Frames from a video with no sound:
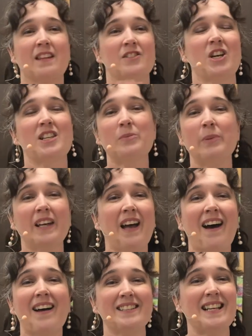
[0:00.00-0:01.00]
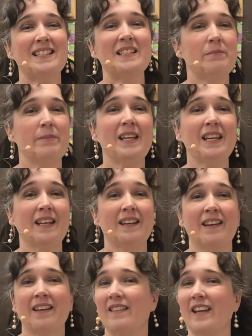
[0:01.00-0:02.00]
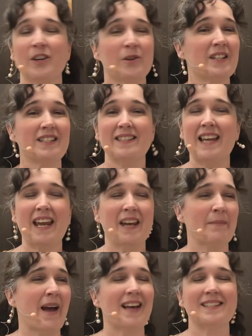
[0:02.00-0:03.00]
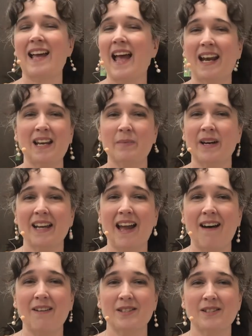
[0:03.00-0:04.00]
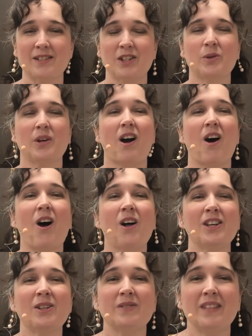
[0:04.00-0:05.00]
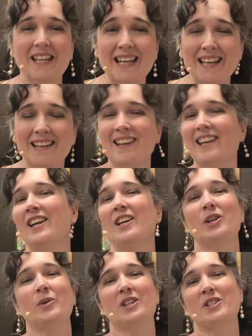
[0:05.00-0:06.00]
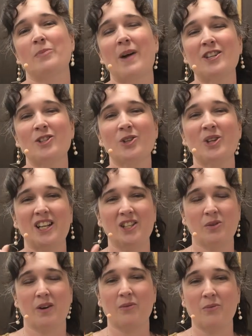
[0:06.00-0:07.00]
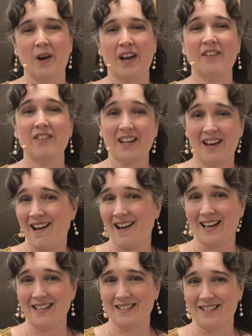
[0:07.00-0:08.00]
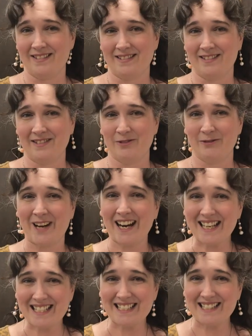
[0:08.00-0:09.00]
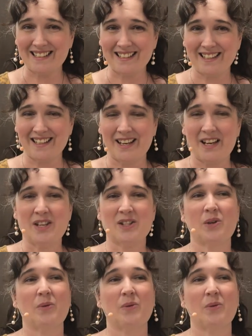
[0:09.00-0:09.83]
just because doesn't mean that you're the same as anybody else. You are all unique, you are special, and you are one of a kind, right? So